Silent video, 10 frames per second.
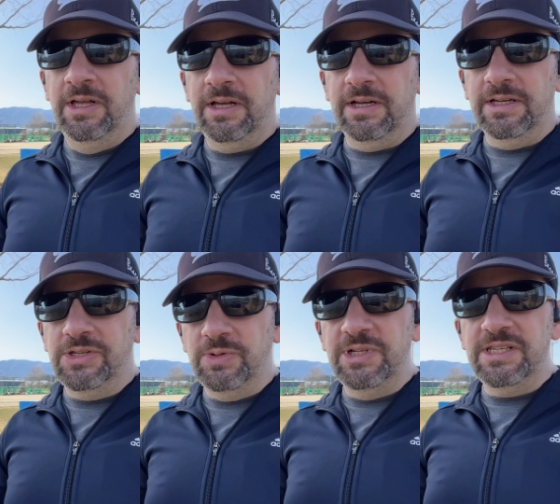as
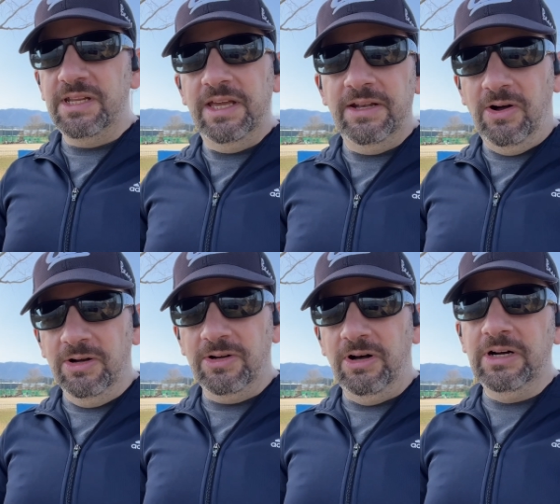soon as it hit Hong
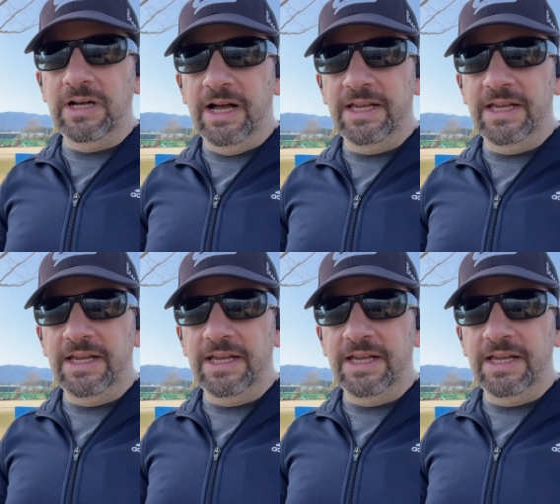Kong, I